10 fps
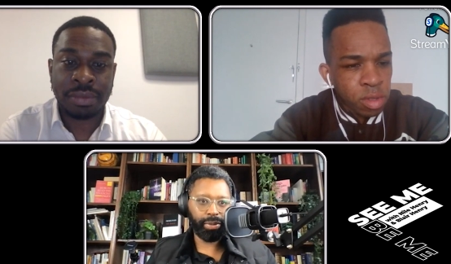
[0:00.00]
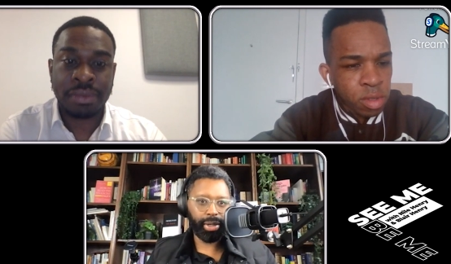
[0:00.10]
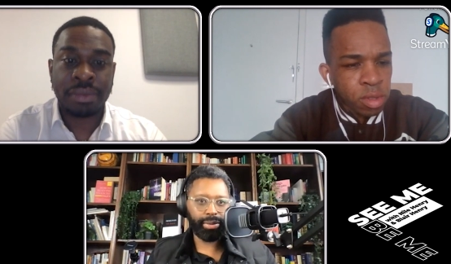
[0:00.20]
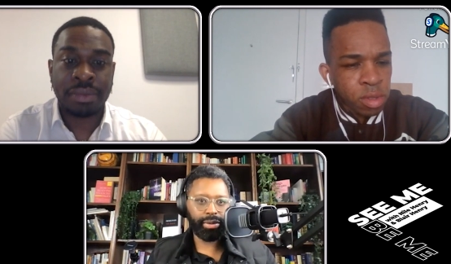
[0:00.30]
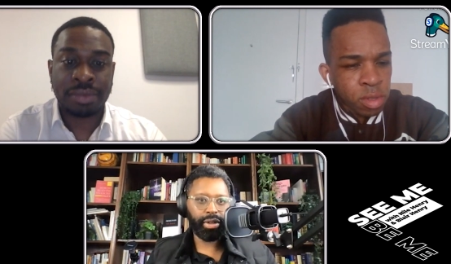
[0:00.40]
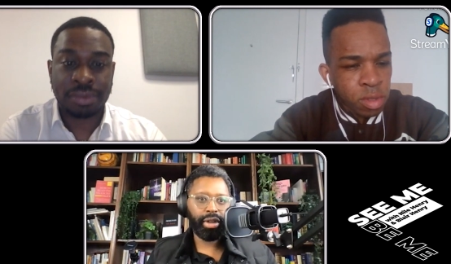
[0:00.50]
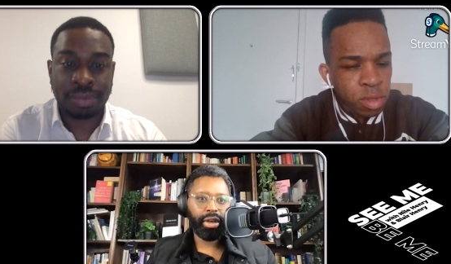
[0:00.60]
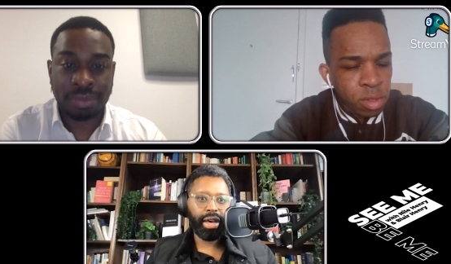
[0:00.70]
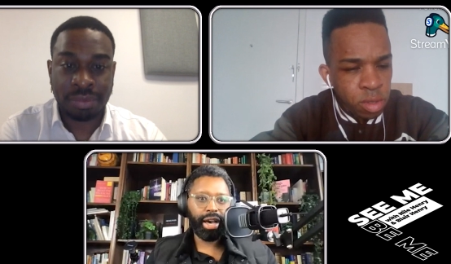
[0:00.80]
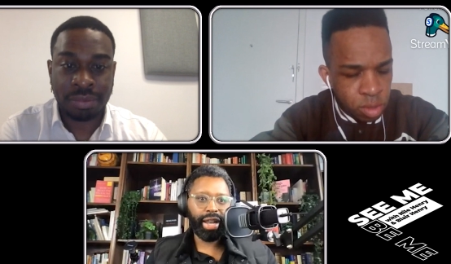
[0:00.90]
Speaker 1: people
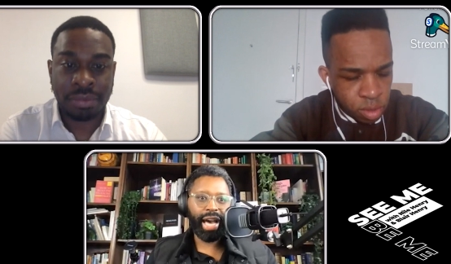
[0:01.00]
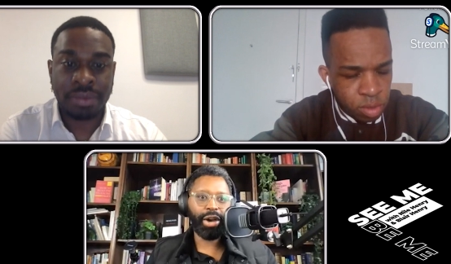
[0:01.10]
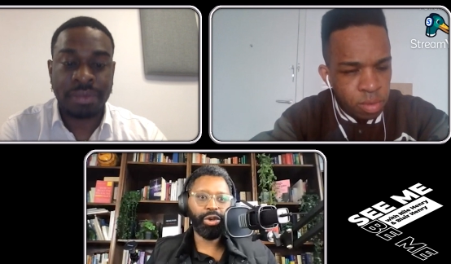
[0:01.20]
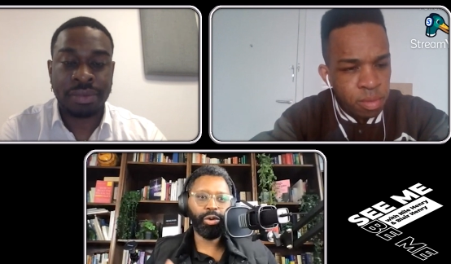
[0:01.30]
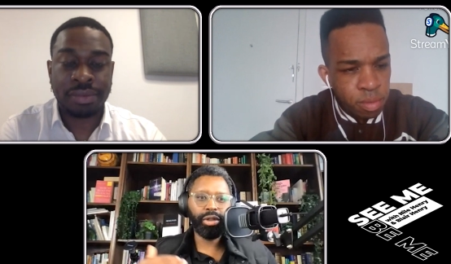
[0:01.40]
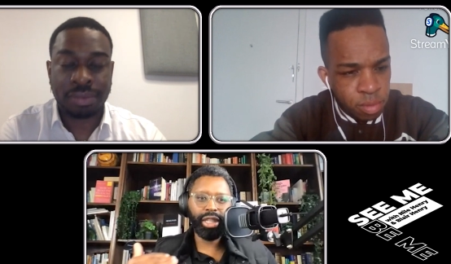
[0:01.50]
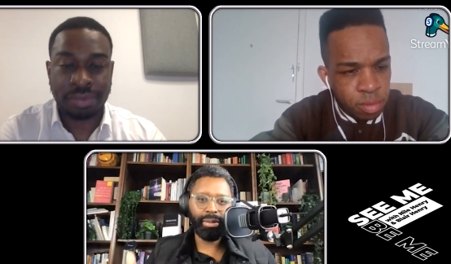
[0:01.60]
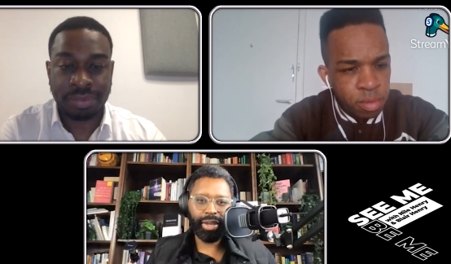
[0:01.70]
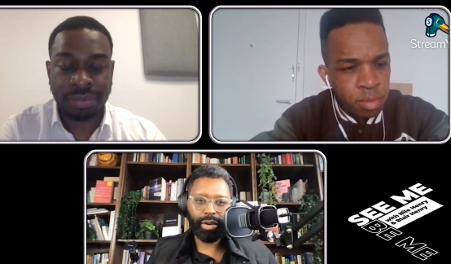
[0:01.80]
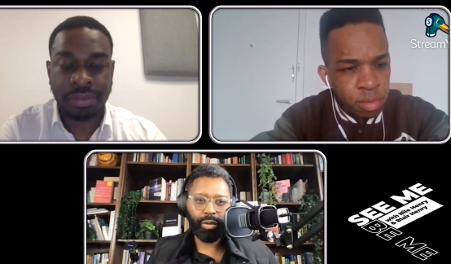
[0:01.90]
and how you can
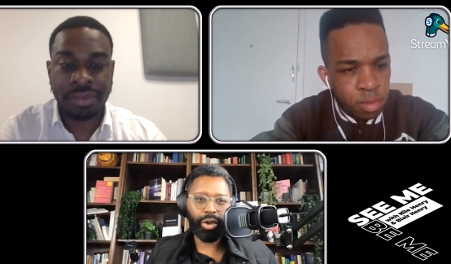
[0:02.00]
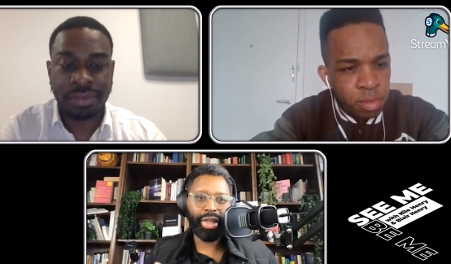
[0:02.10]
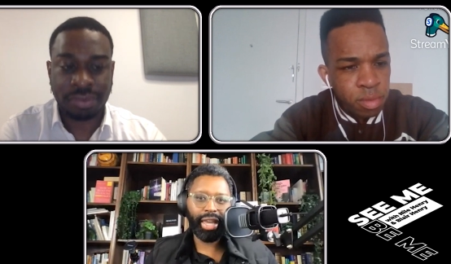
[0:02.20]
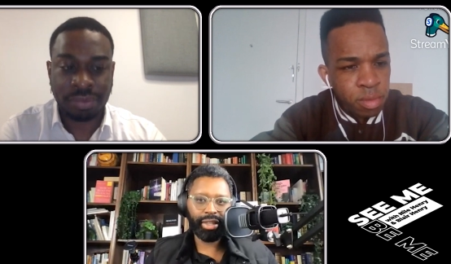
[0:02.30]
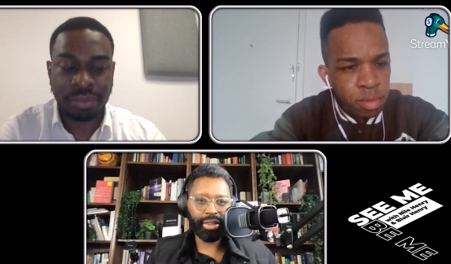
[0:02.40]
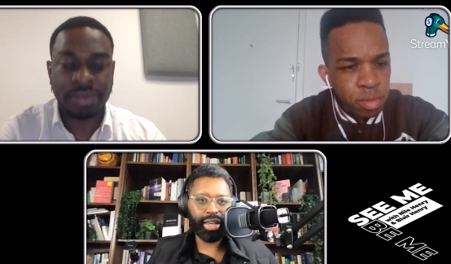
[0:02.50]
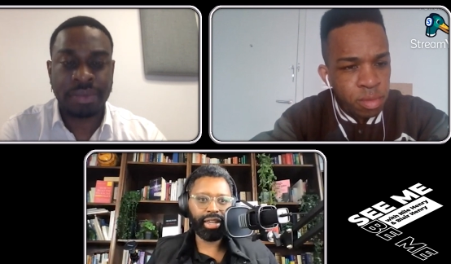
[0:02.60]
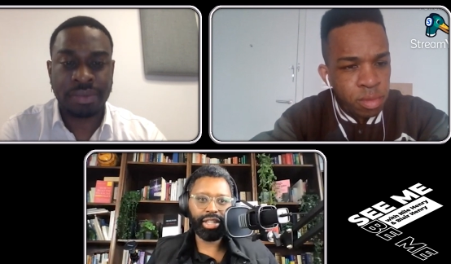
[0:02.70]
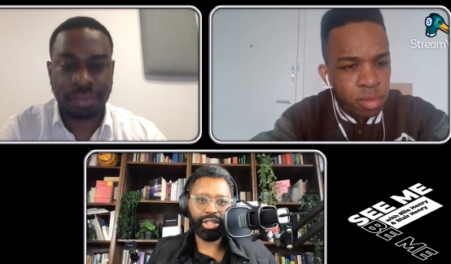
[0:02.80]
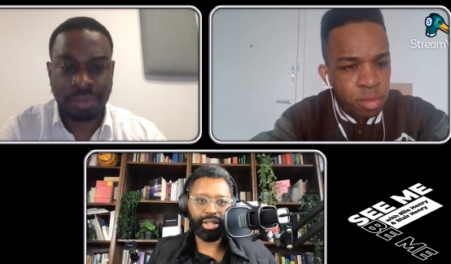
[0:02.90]
limit what they think they
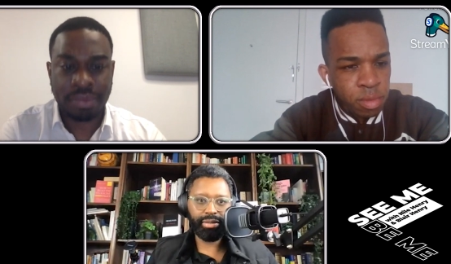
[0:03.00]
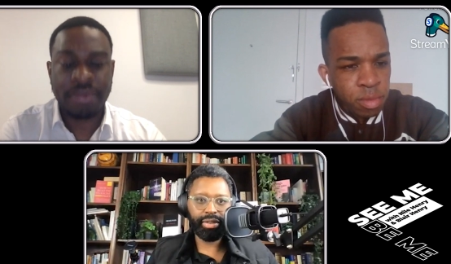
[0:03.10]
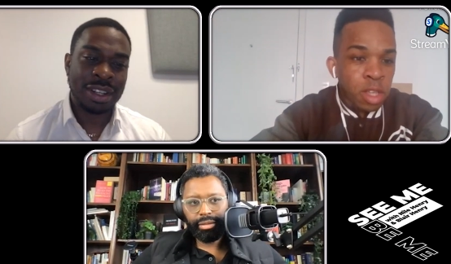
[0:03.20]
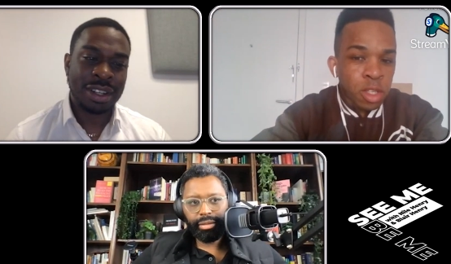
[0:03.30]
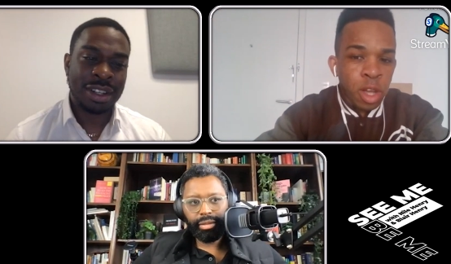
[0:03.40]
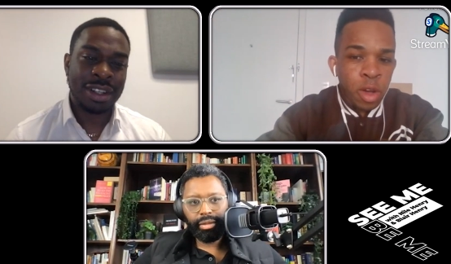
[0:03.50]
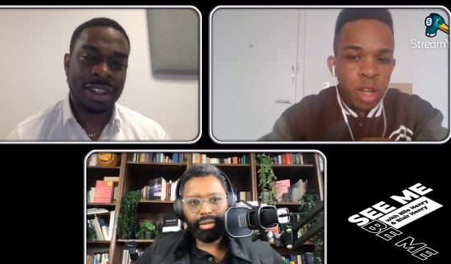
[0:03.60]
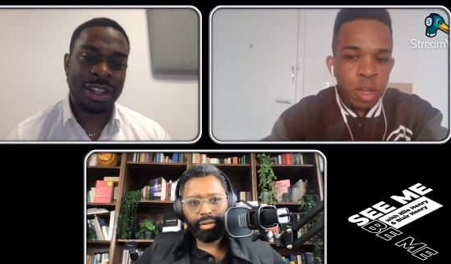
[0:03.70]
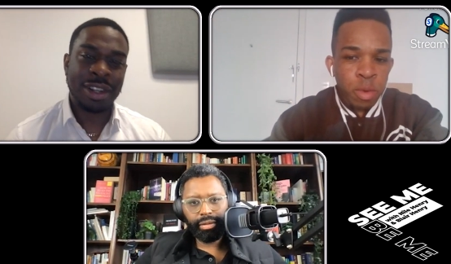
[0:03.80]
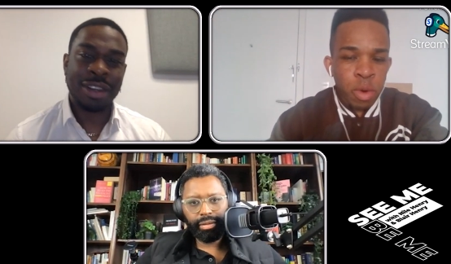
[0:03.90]
can achieve. Now,
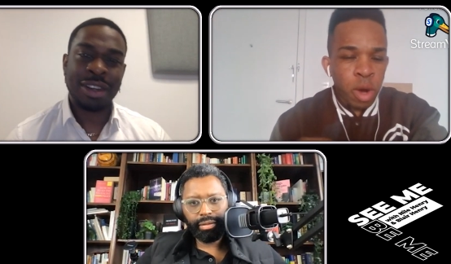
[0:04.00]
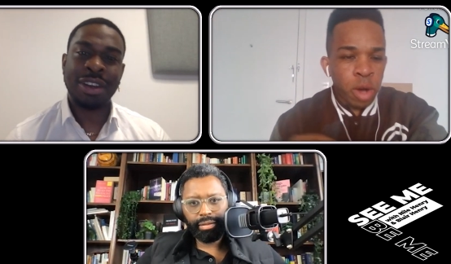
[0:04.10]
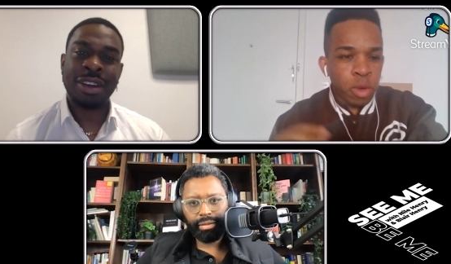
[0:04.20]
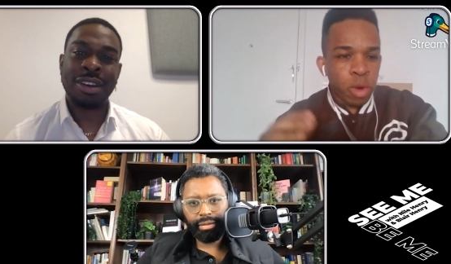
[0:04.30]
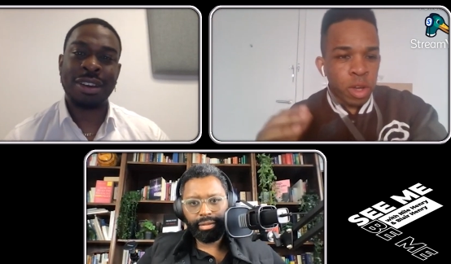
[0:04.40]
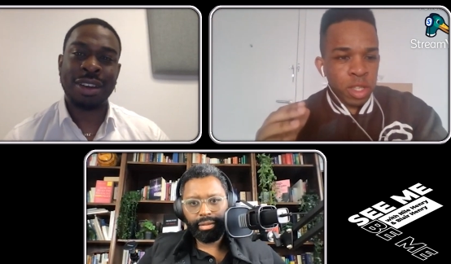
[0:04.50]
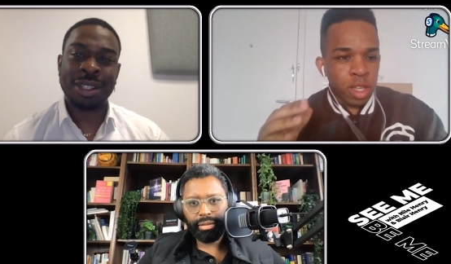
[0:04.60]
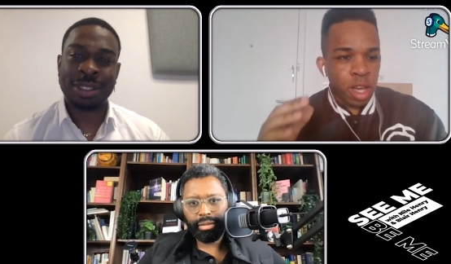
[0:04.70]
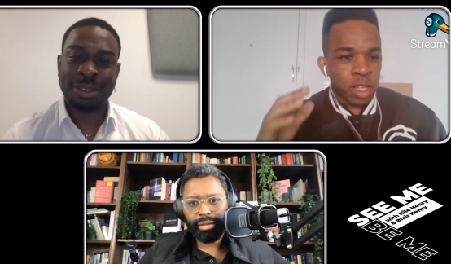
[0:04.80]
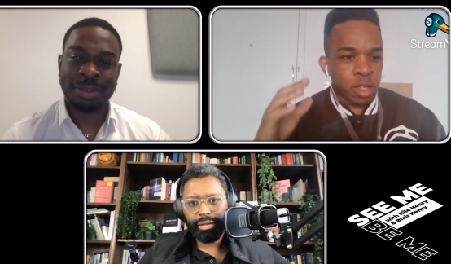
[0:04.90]
I what,
Speaker 2: what I wanted
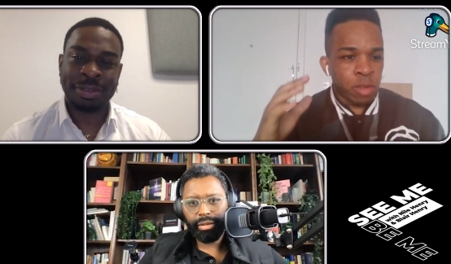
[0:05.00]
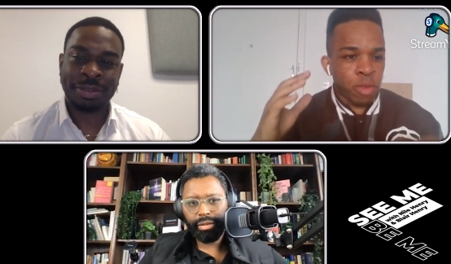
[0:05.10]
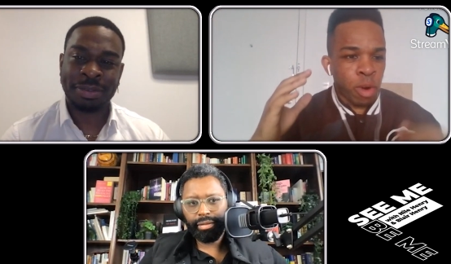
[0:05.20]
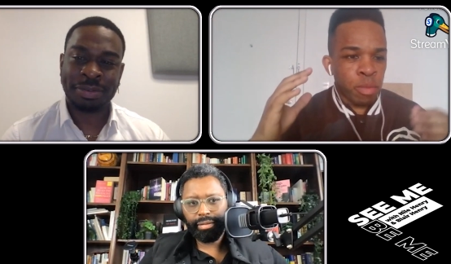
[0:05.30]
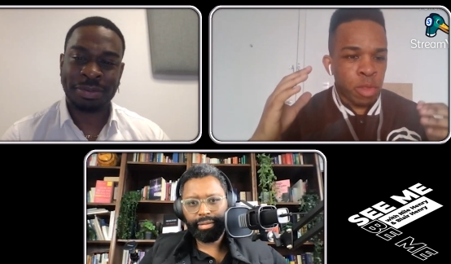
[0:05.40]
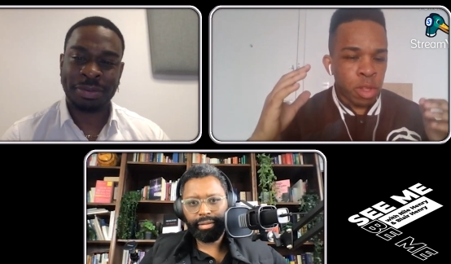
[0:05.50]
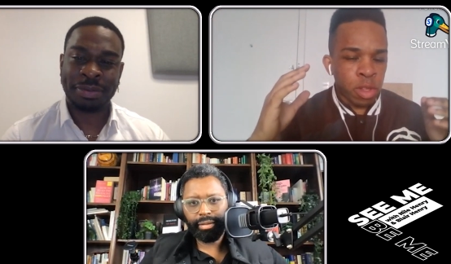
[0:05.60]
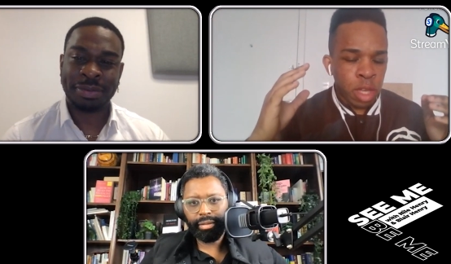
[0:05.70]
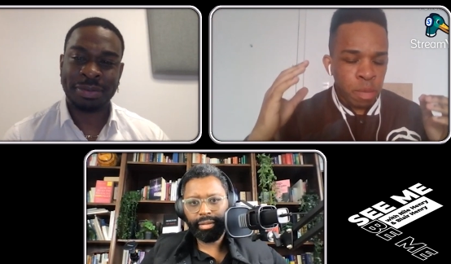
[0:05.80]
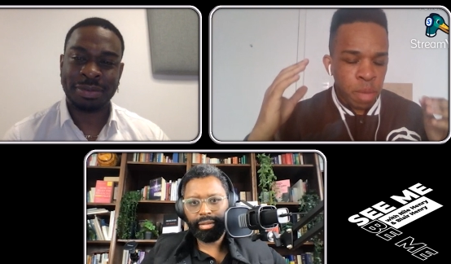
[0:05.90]
to ask from
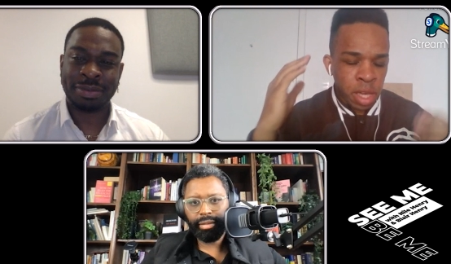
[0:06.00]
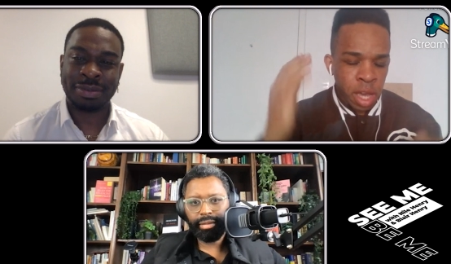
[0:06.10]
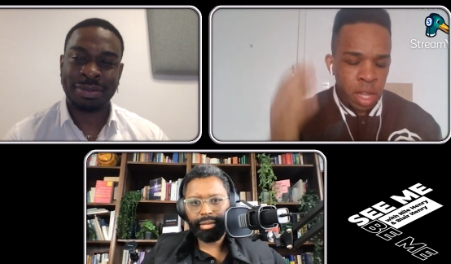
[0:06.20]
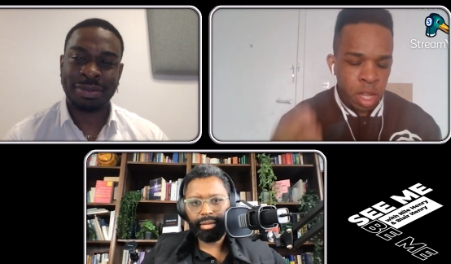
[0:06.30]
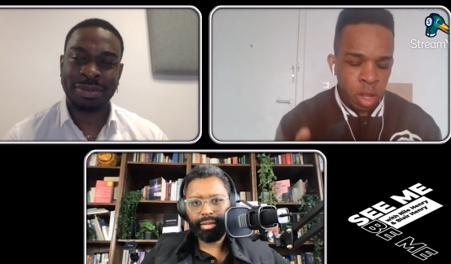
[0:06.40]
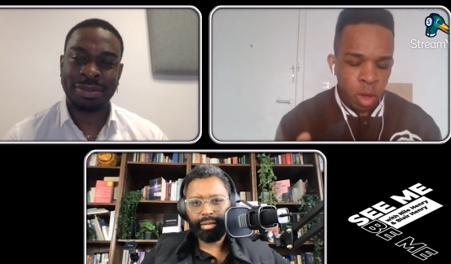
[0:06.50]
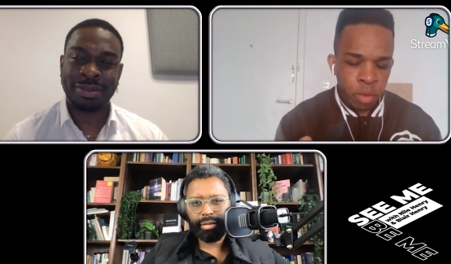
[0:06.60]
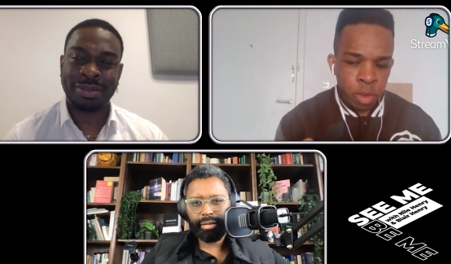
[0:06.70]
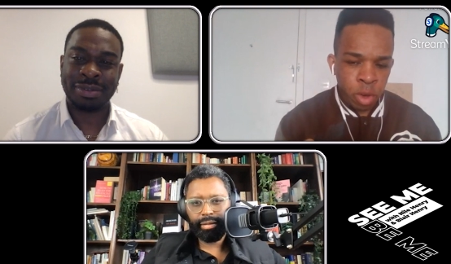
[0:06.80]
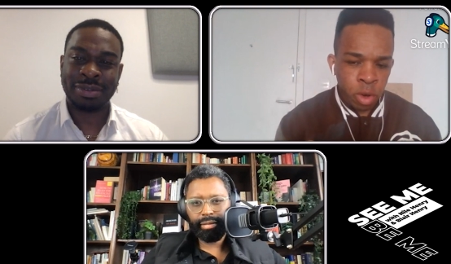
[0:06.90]
the beginning
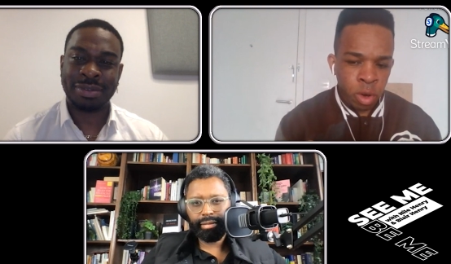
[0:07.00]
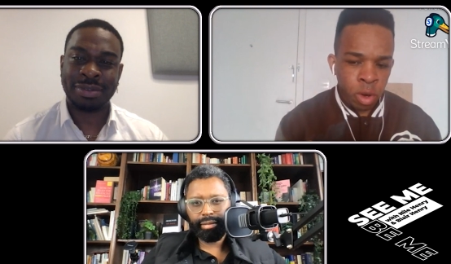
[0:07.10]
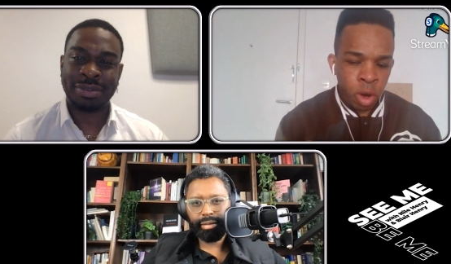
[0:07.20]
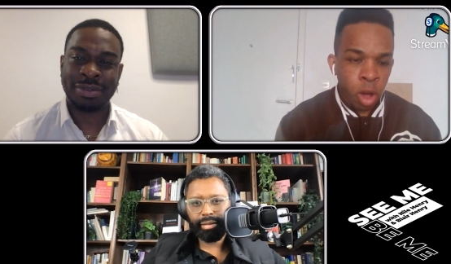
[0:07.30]
of your